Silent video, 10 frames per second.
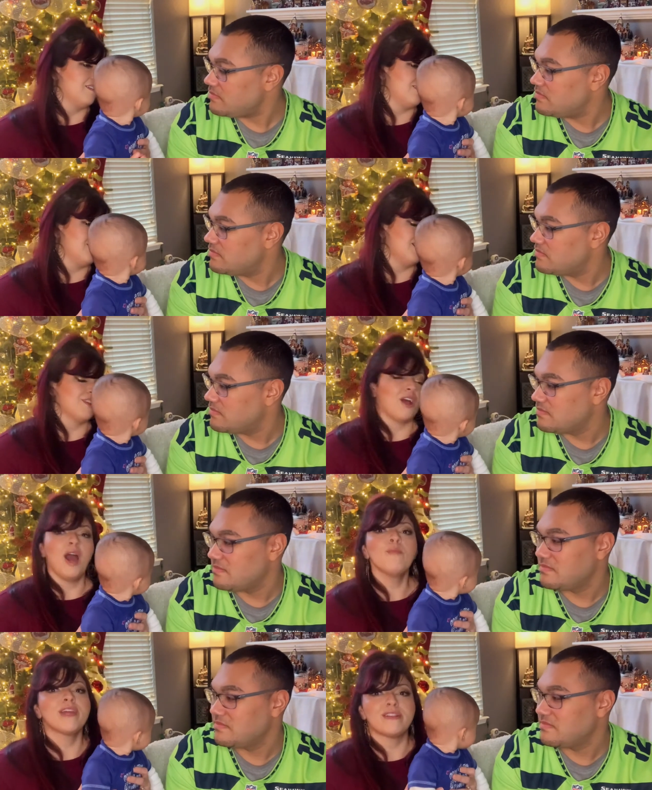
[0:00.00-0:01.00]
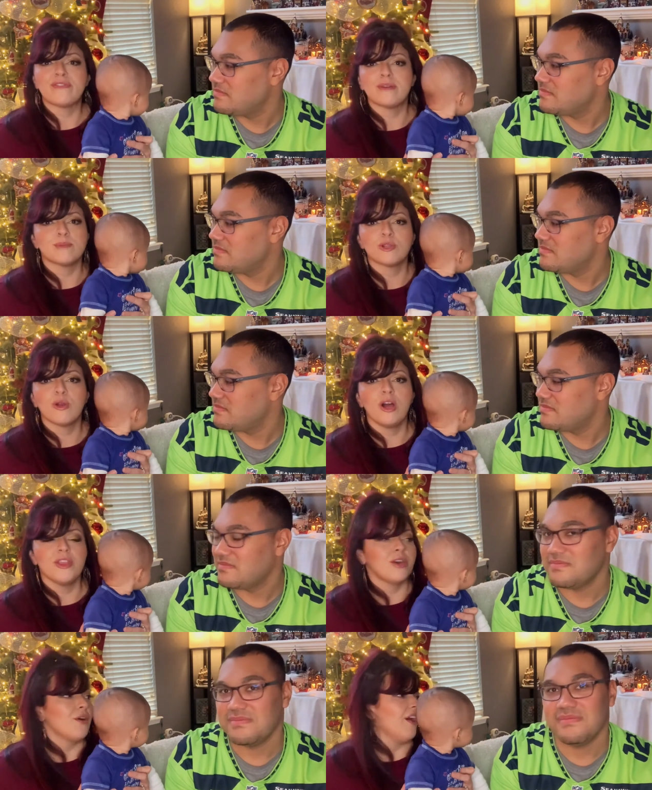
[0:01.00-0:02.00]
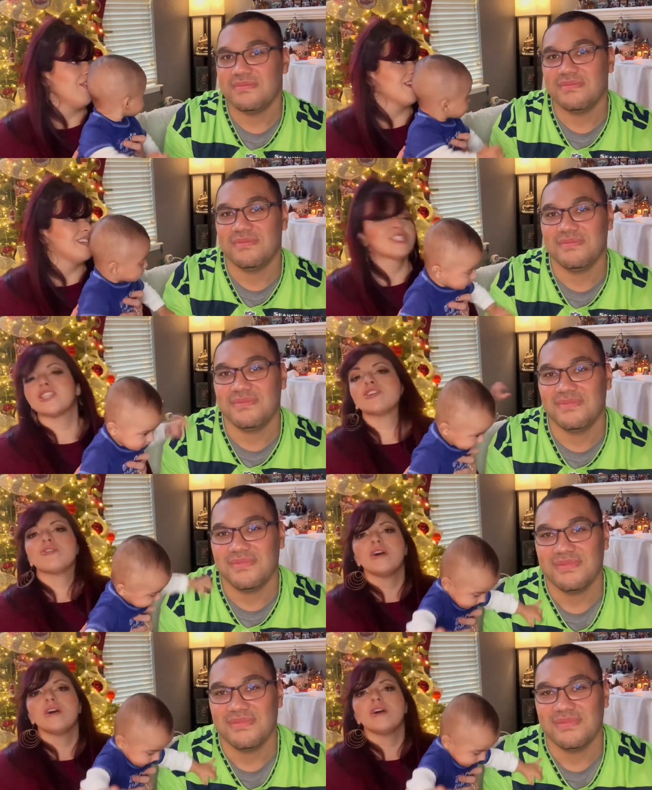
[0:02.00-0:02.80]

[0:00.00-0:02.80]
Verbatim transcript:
Speaker 1: I don't know. I'm waiting for him to crawl though. I think he's gonna crawl